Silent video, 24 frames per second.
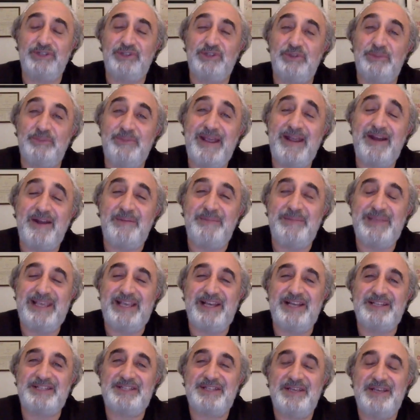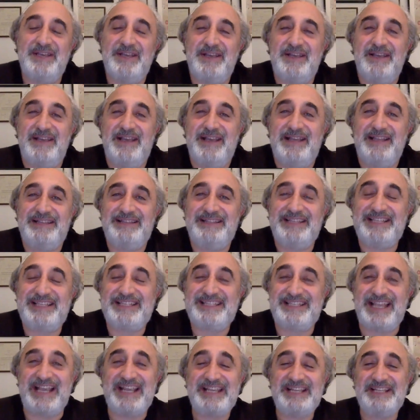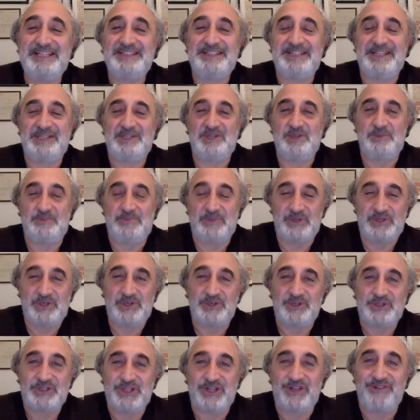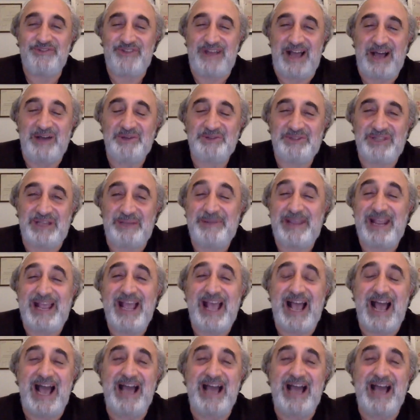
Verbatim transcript: to bear because the second that you put yourself out i mean